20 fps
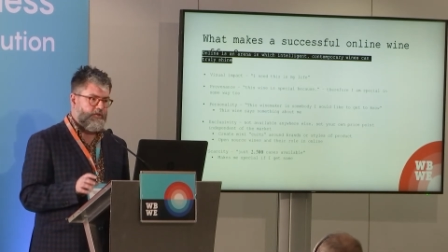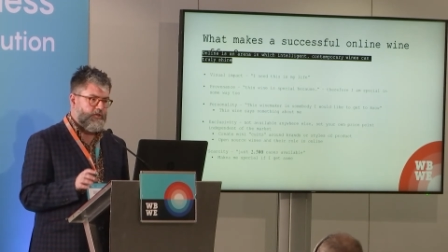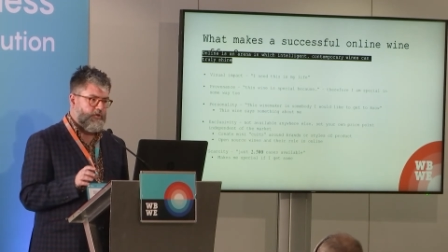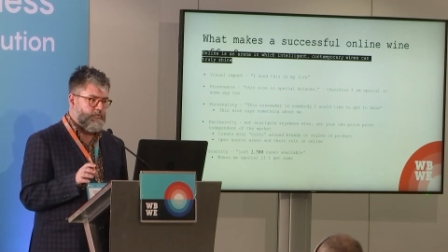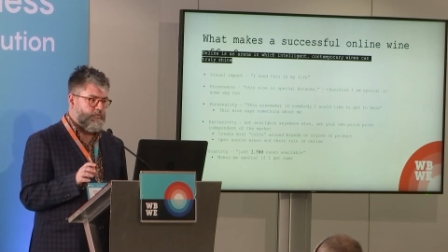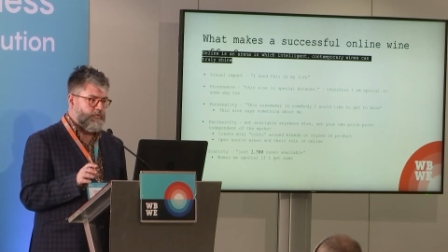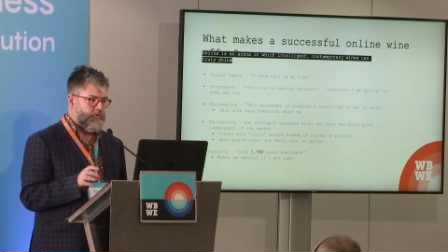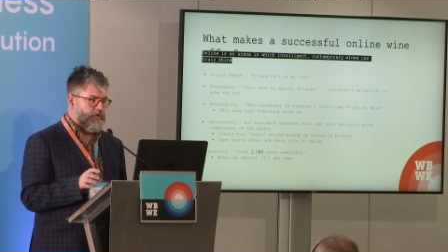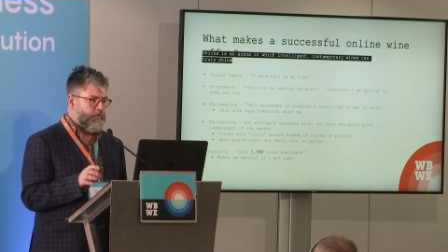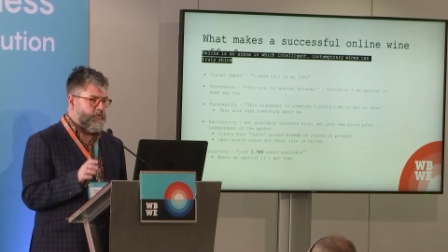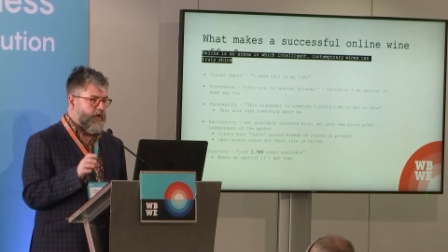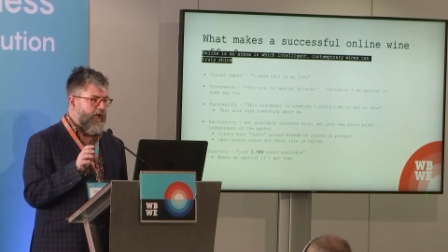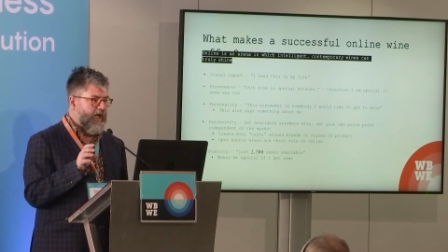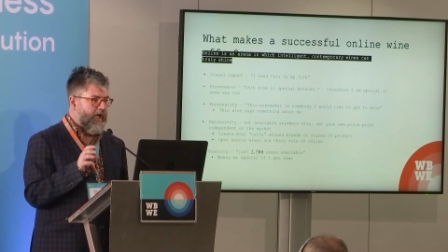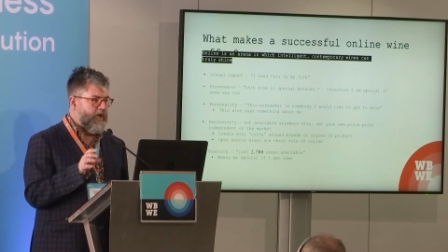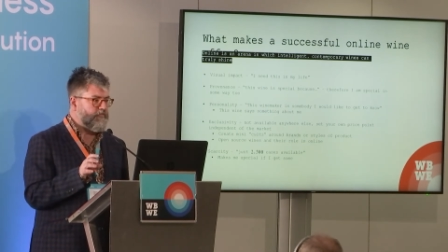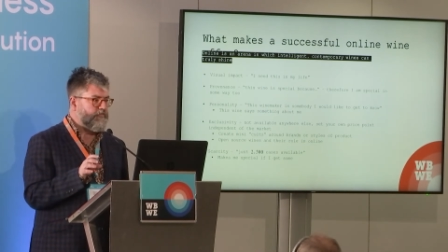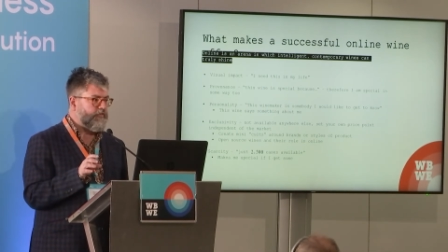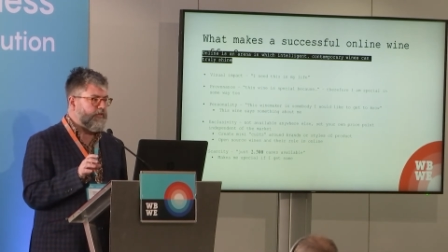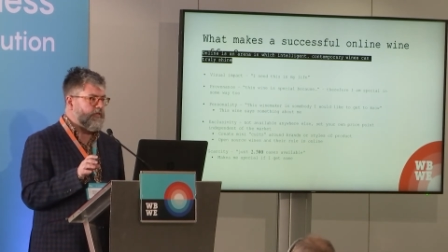You, you
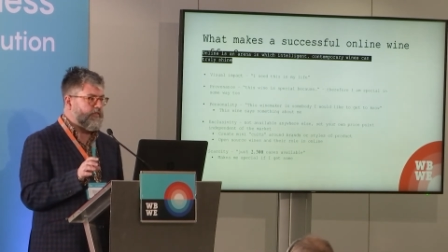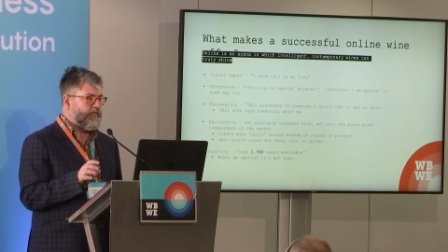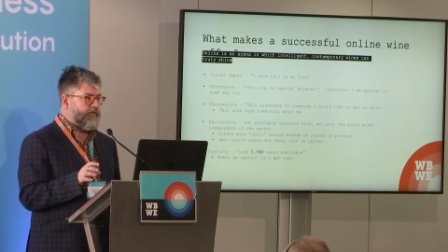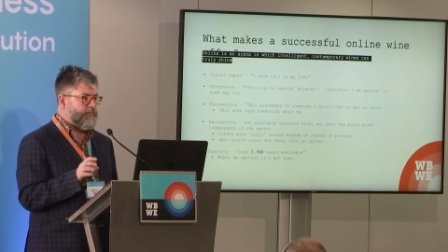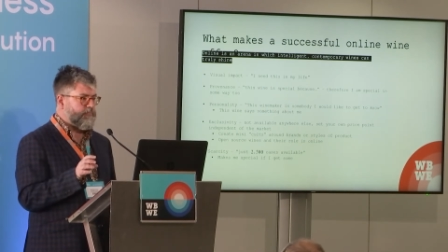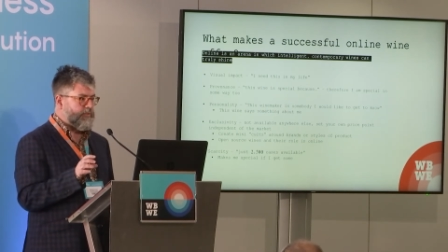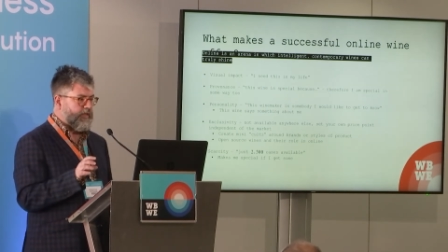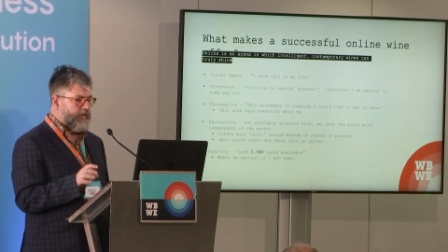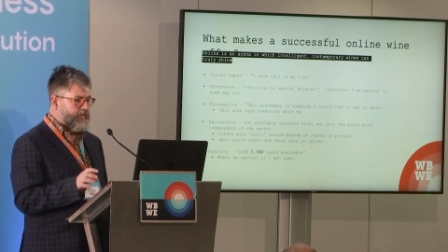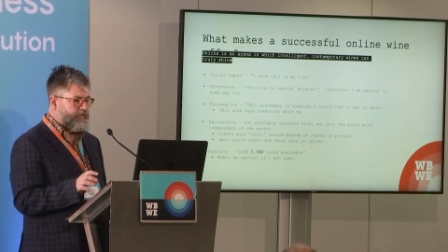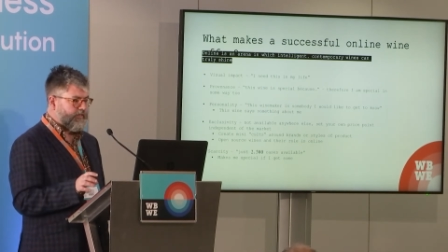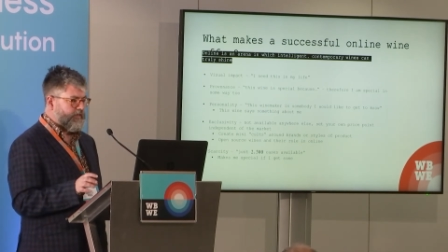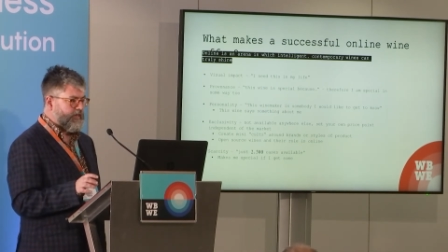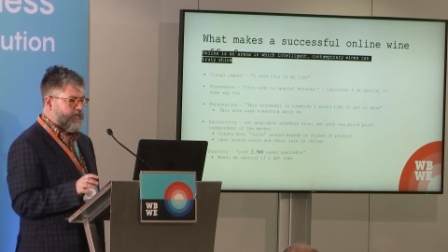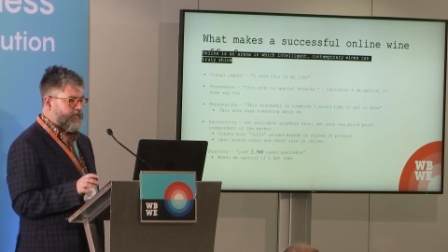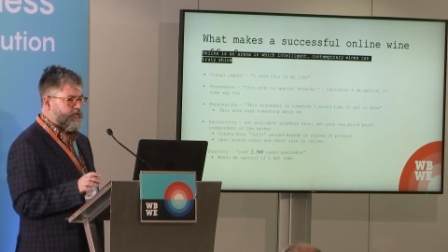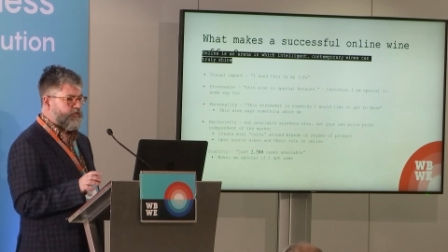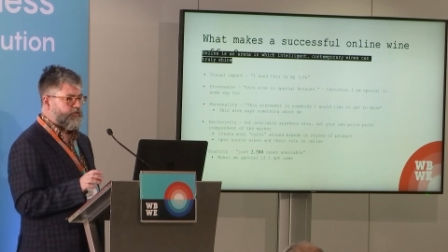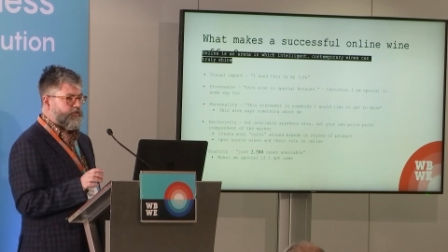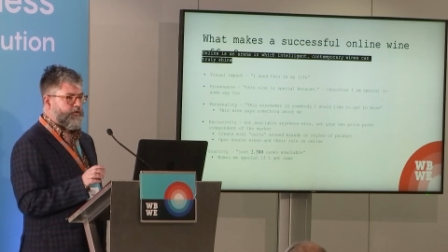have the
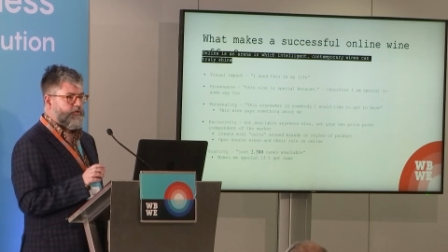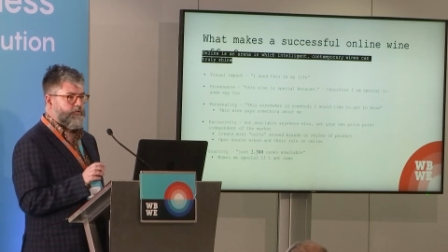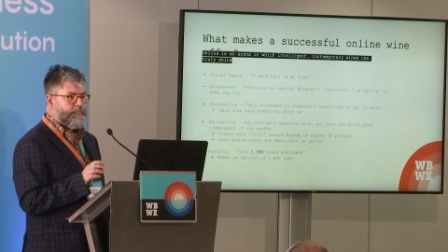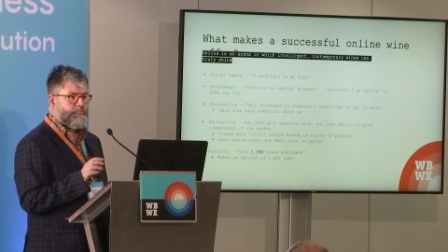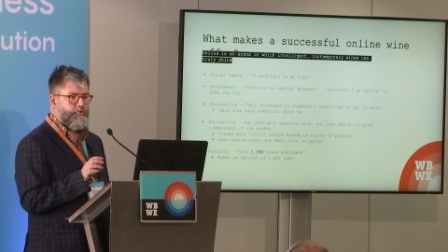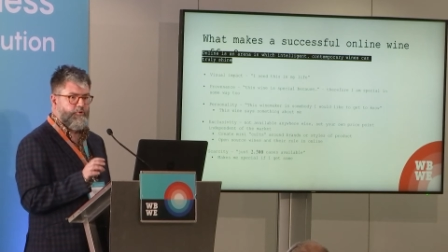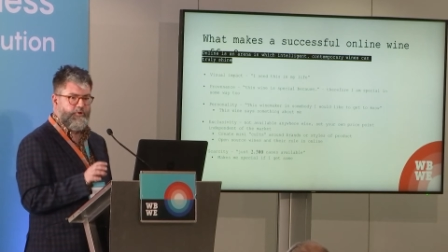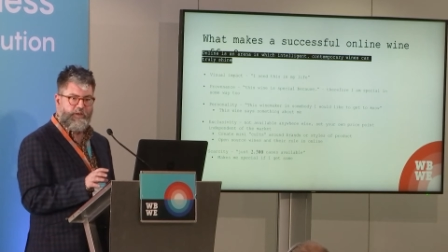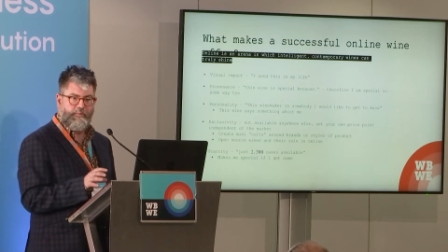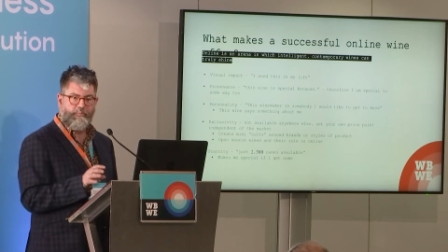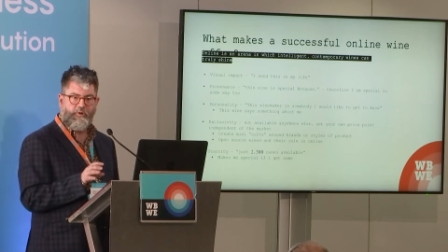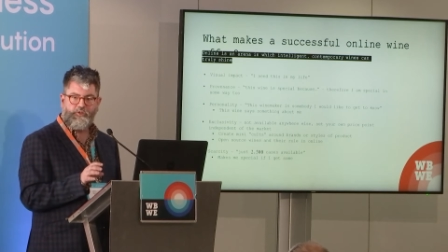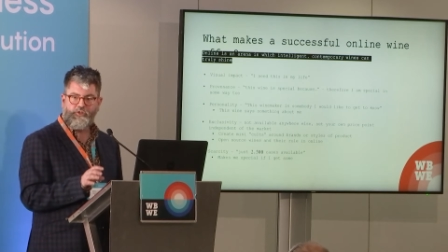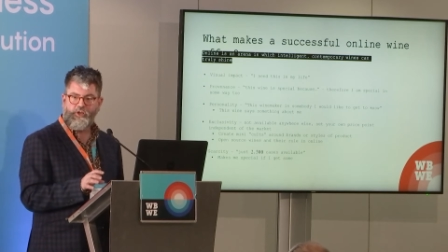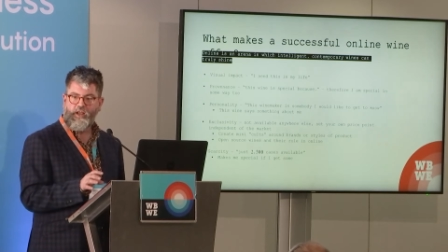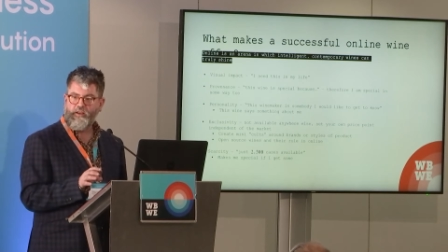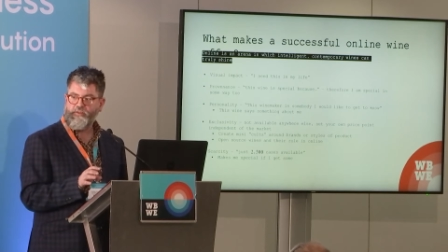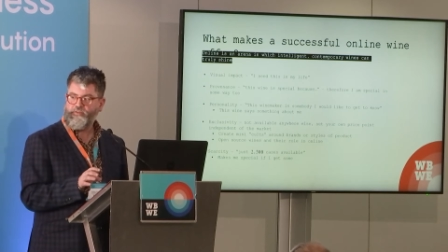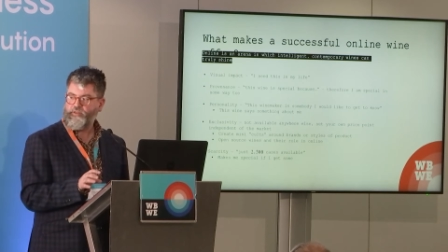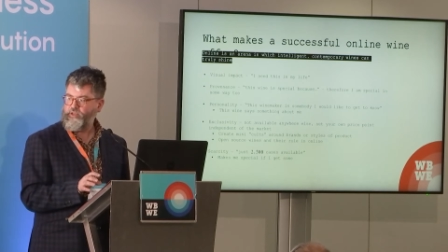ability to do pretty much
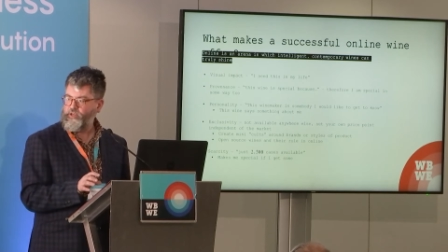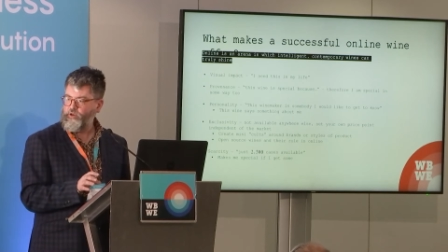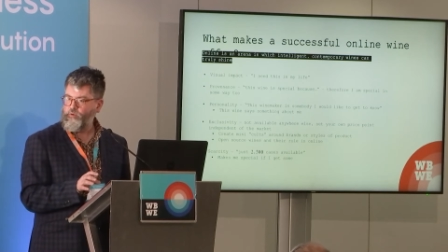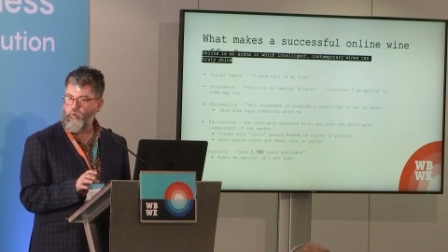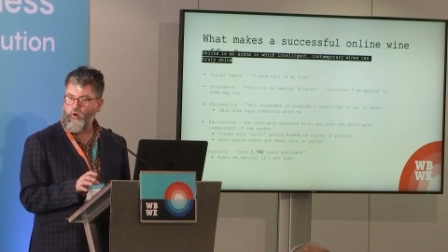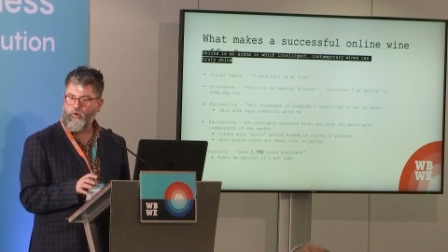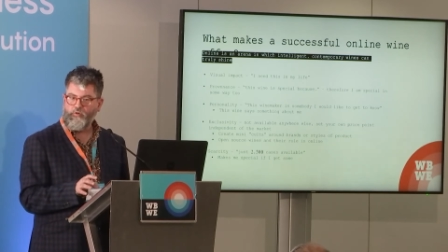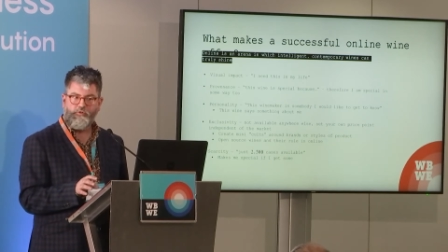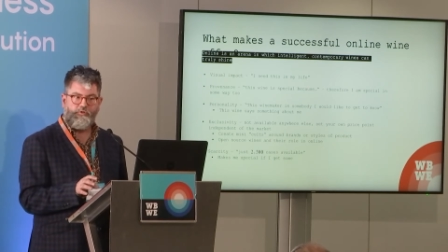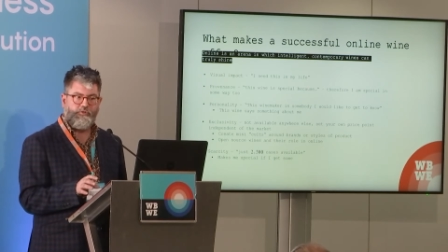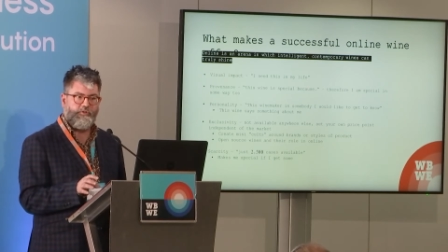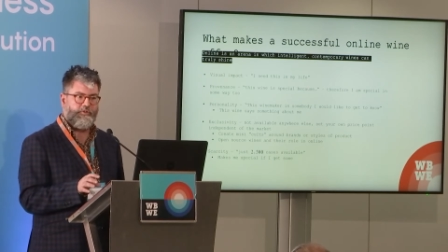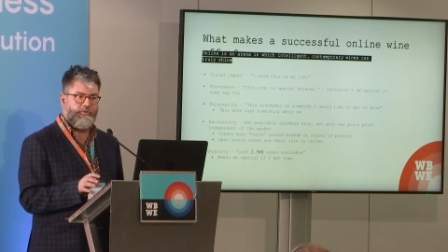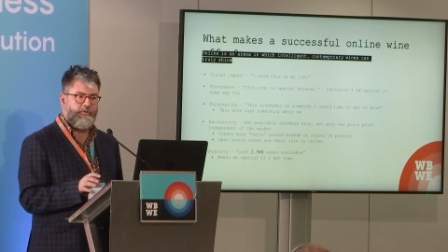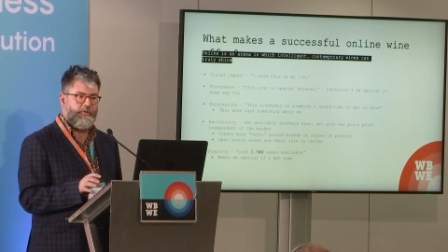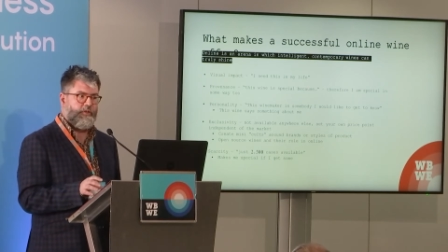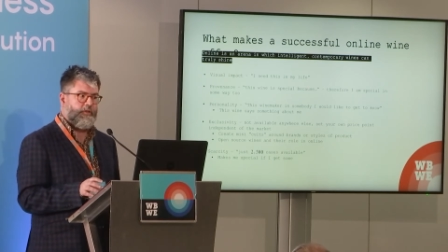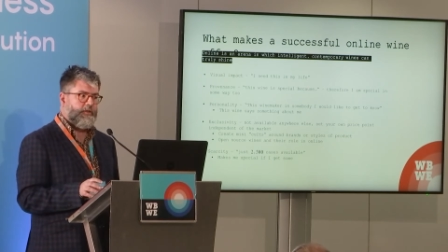anything you want